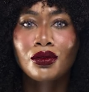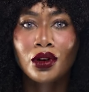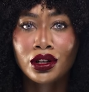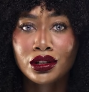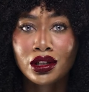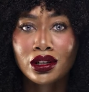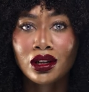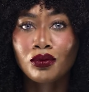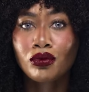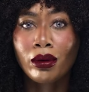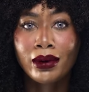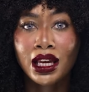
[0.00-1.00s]
friction and
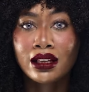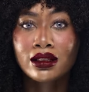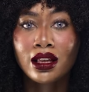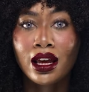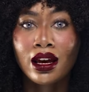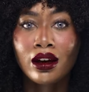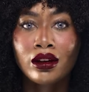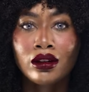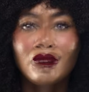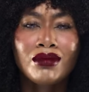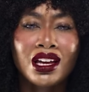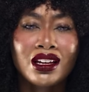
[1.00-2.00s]
rub against the hair,
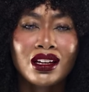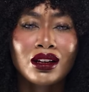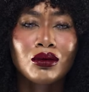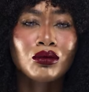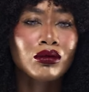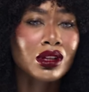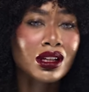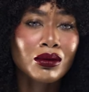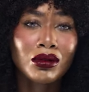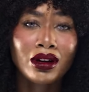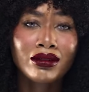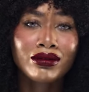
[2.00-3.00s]
making it really
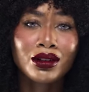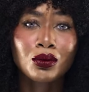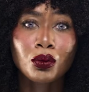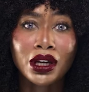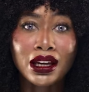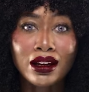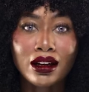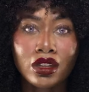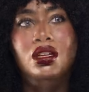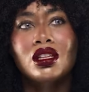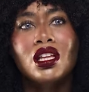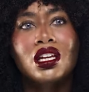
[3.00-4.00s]
rough and weak.
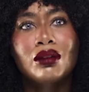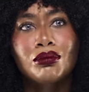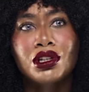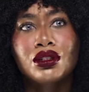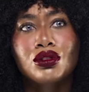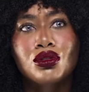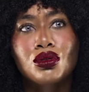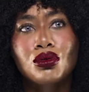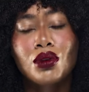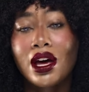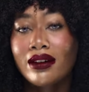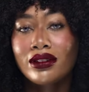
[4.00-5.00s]
They can be too
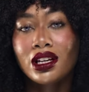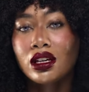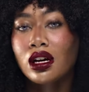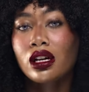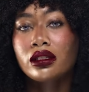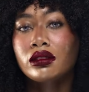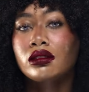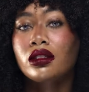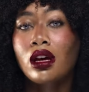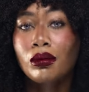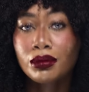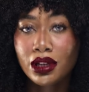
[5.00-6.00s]
heavy and cause
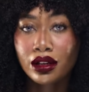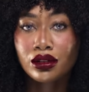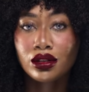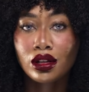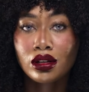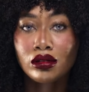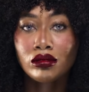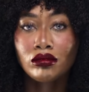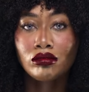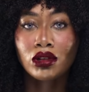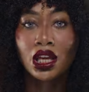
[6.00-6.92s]
scalp tension.